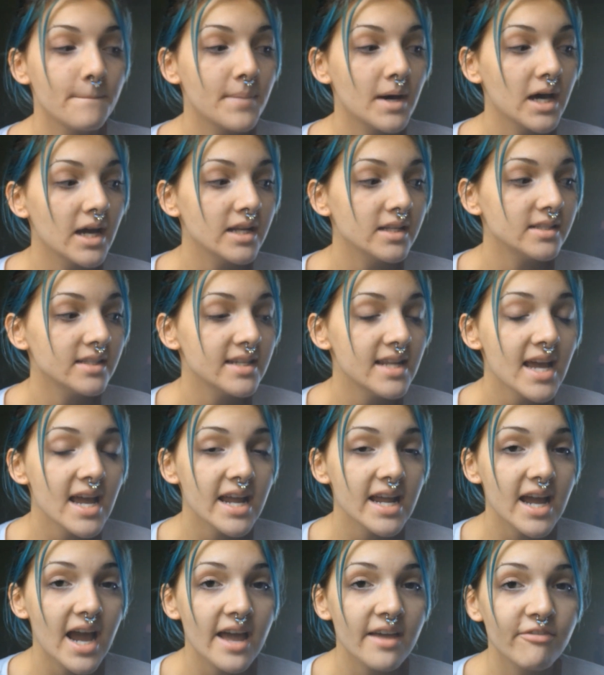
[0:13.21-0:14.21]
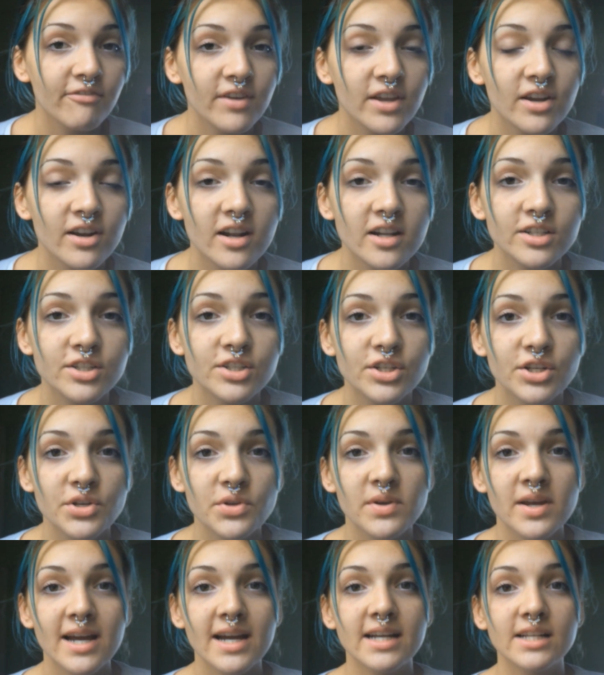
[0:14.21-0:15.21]
But today I figured I'd show
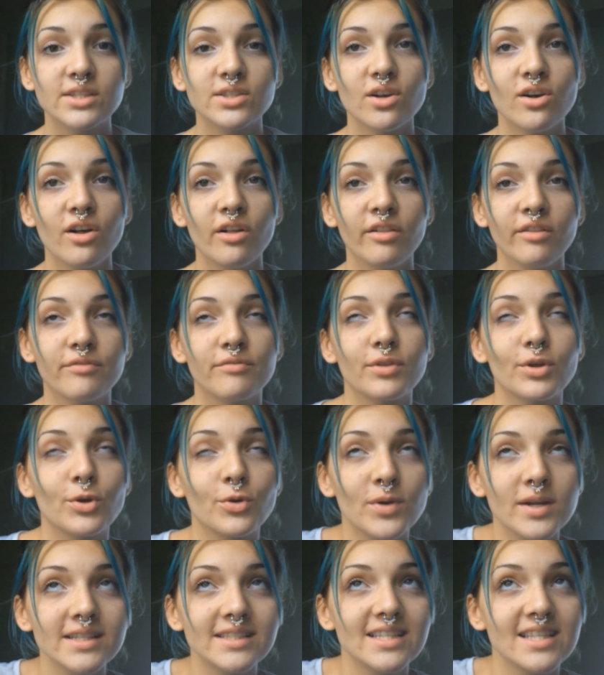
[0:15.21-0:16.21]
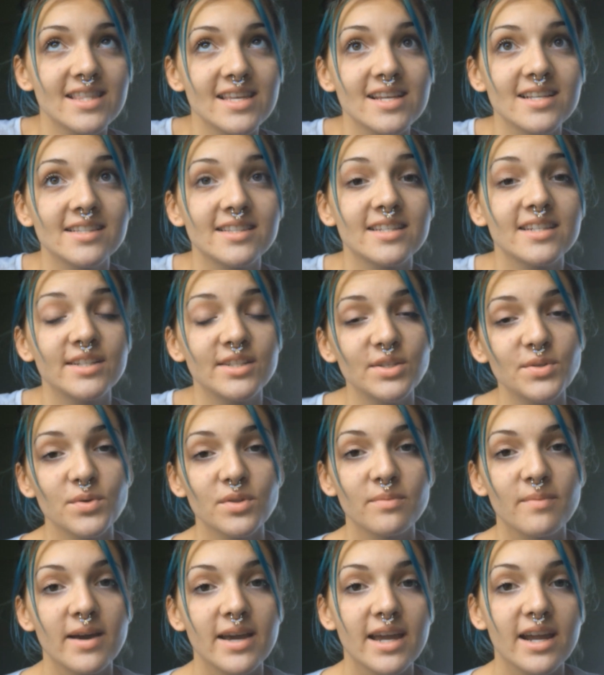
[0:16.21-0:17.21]
you guys all of the crazy things that I do
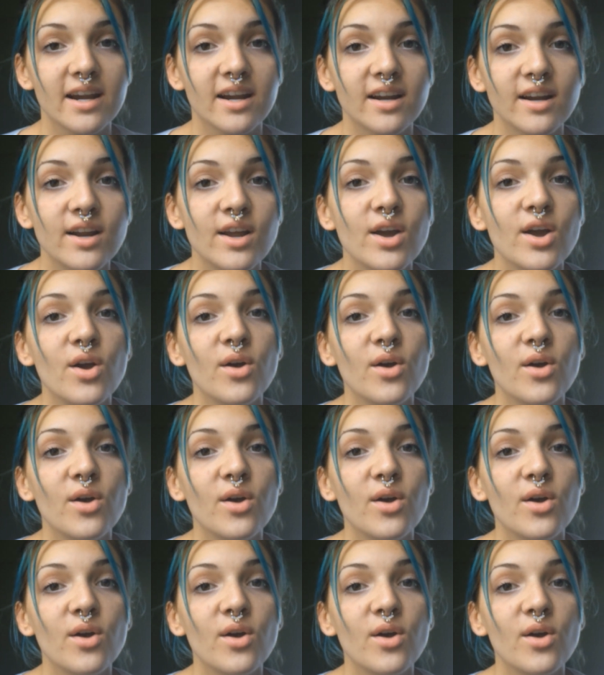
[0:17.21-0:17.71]
with my hair,